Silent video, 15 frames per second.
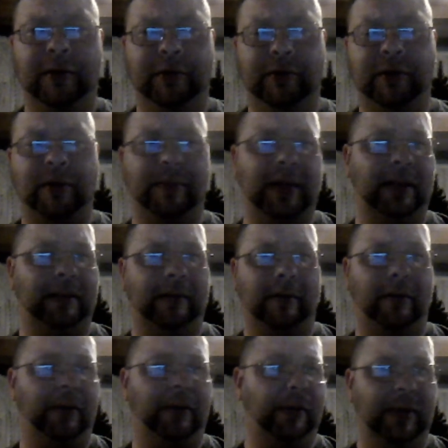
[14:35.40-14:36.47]
you can make the
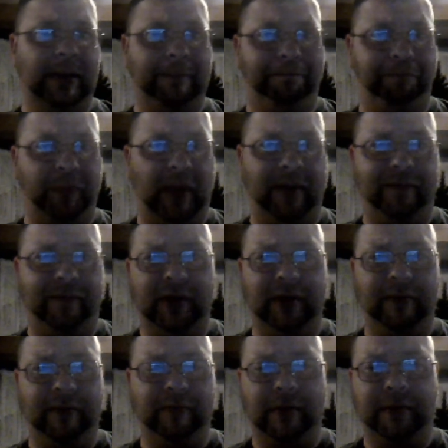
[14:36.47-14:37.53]
argument that
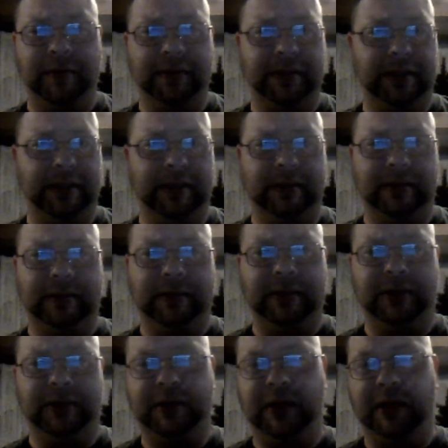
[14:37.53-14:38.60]
feeding rodents is
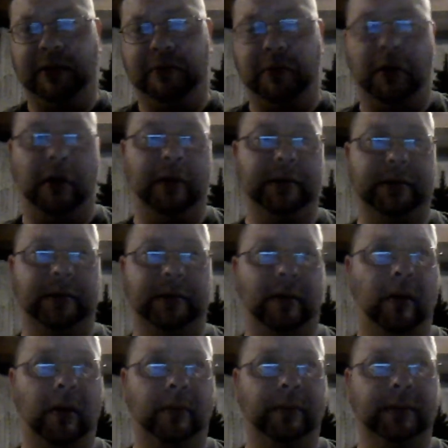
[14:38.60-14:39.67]
just it's a
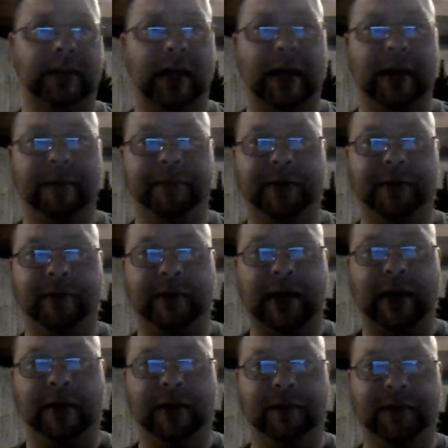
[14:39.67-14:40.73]
horrible diet, but the
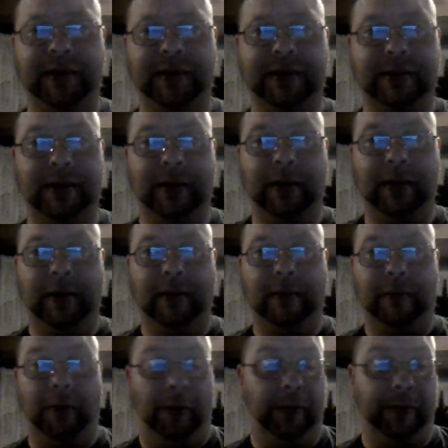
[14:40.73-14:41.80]
reality is
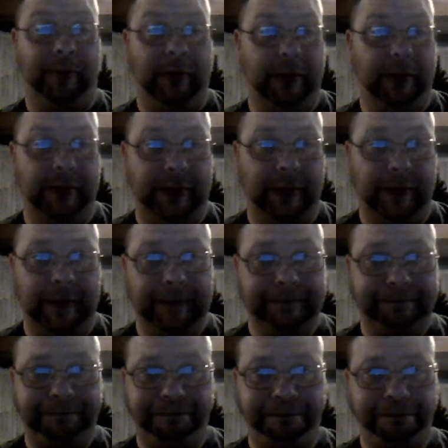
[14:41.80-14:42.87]
all the breeders do it.
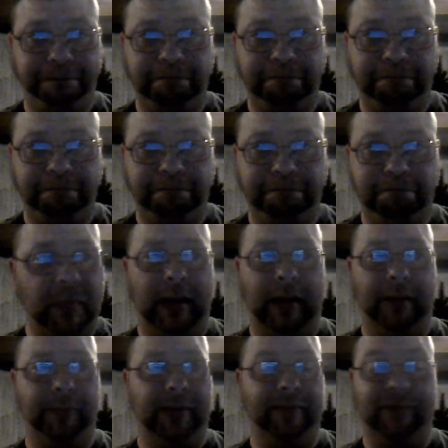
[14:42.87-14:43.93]

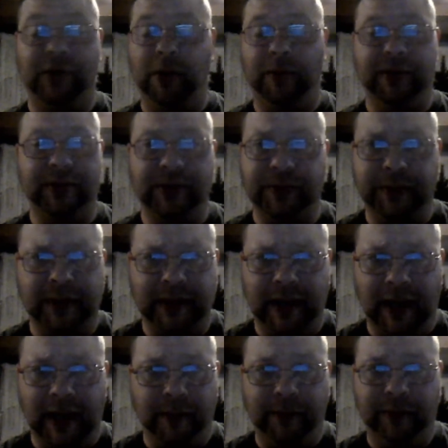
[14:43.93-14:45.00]
We have no issues with the
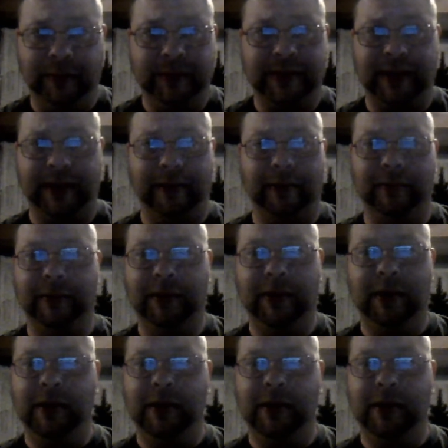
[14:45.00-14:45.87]
animals. They don't